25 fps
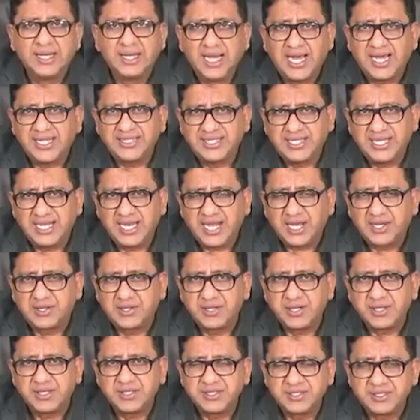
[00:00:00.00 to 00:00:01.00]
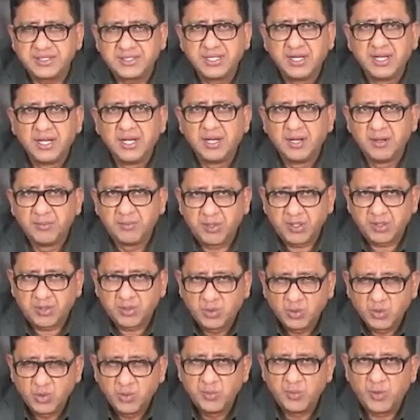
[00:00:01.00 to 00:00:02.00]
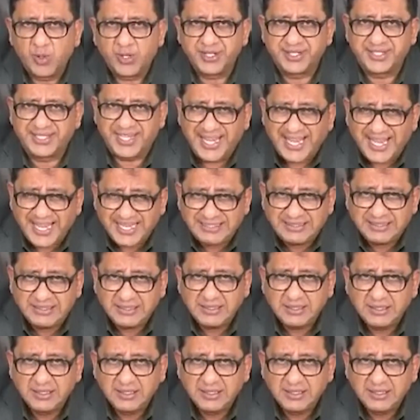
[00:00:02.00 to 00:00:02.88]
at the elections, but whom were dead,